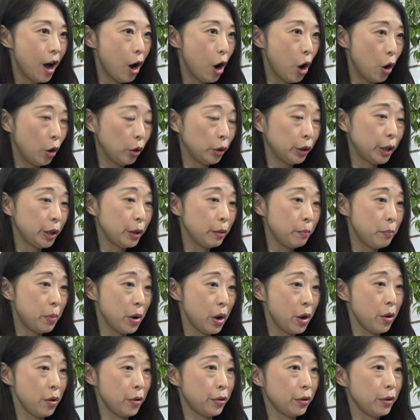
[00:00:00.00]
holding
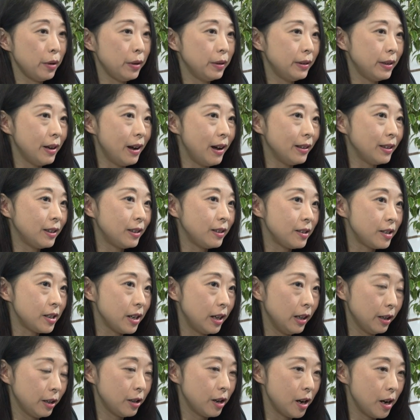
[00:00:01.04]
both not the
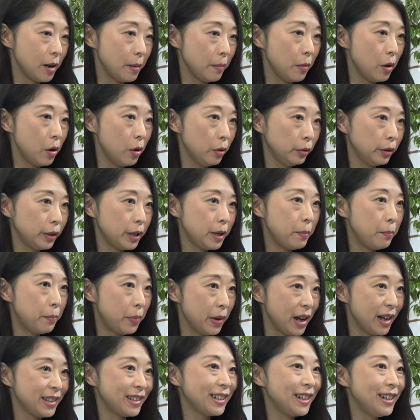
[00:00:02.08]
telecom only,
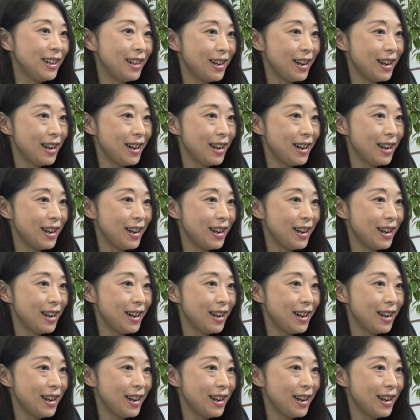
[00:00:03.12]
but